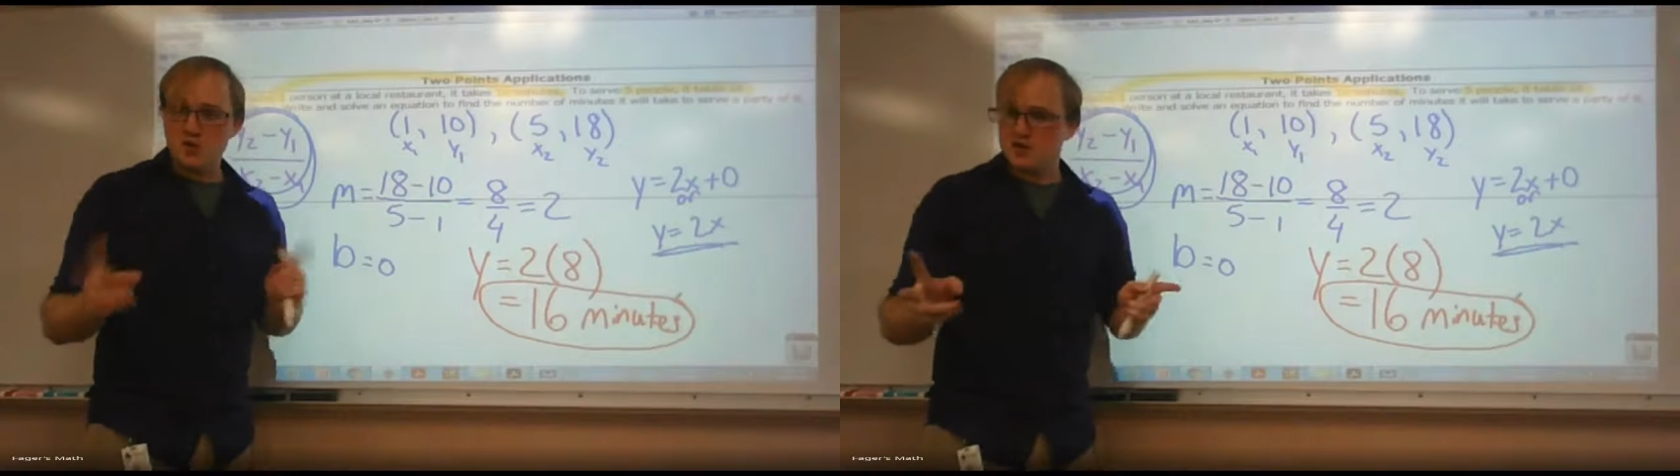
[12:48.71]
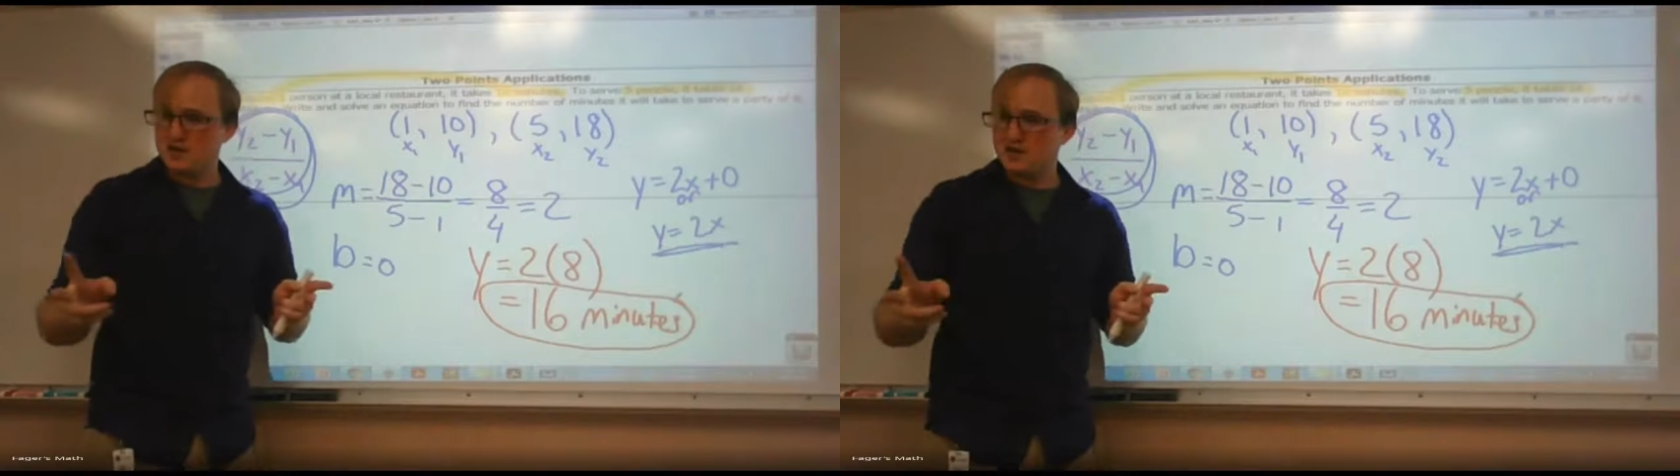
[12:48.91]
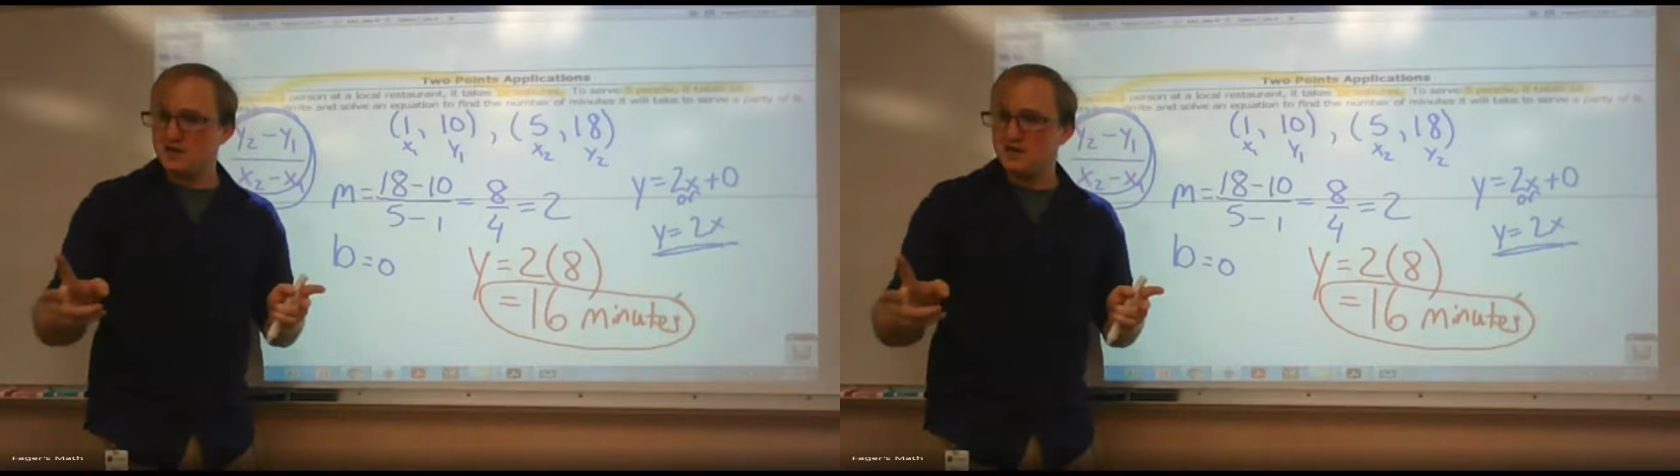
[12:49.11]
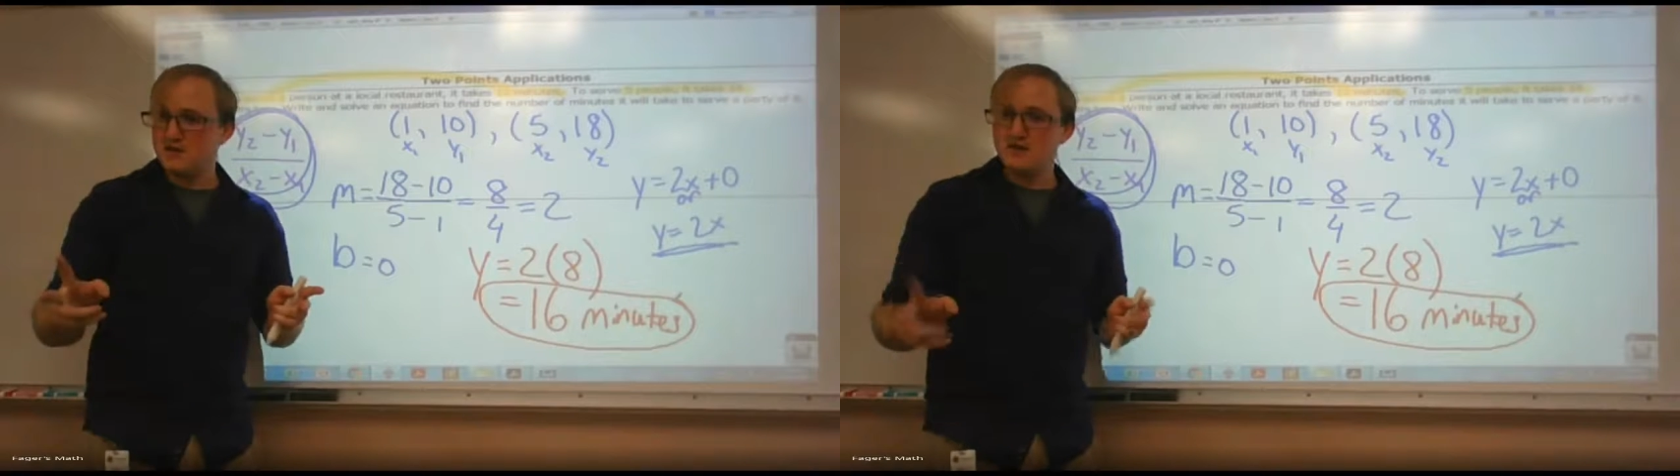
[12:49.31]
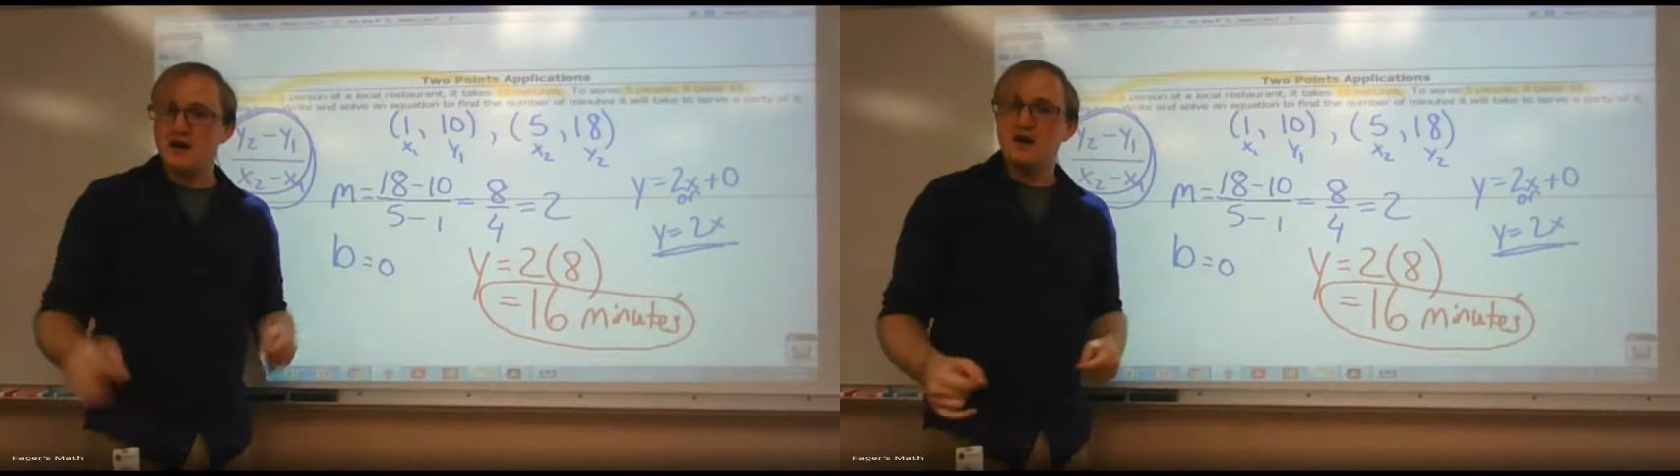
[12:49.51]
We're done here
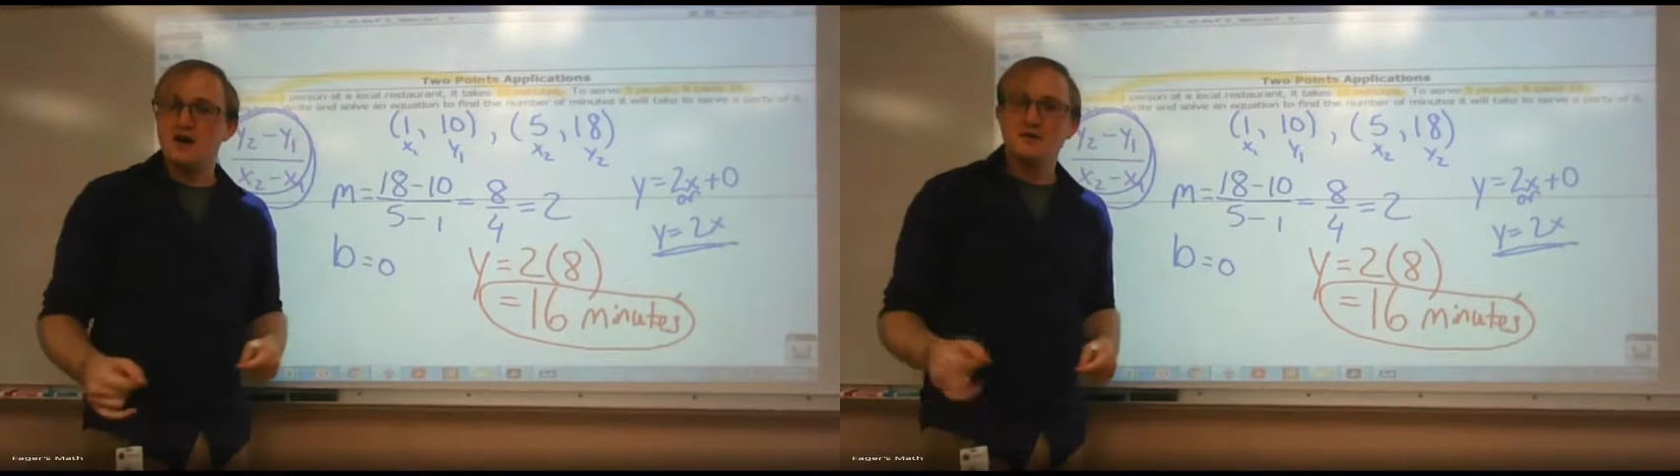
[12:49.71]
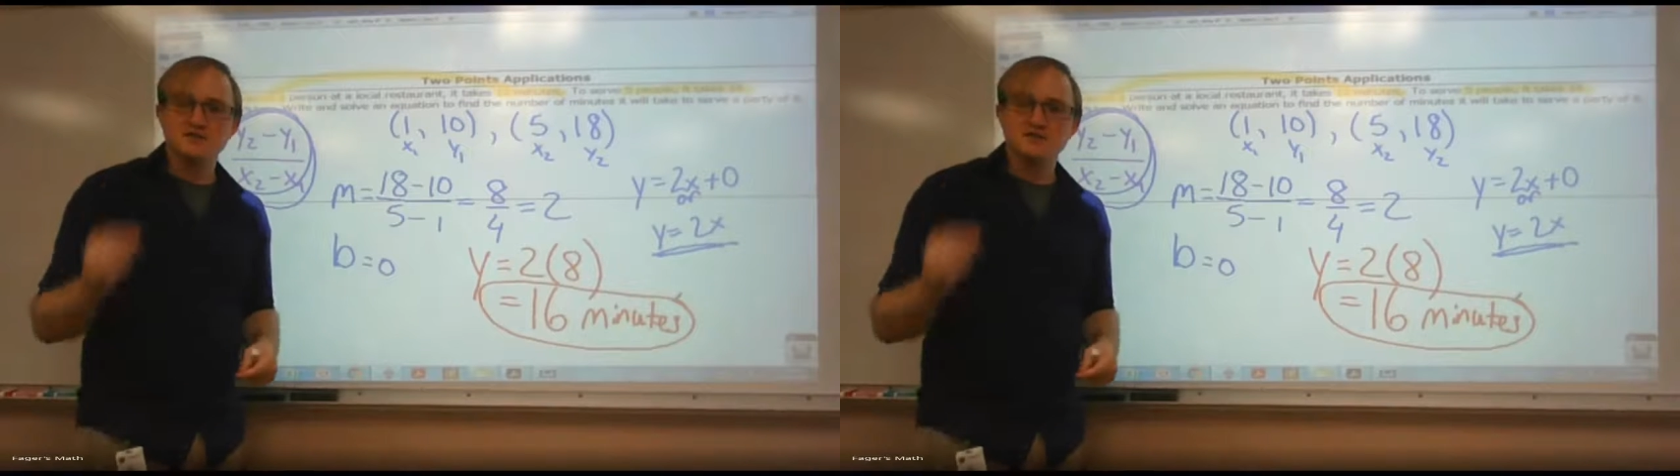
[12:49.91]
for now.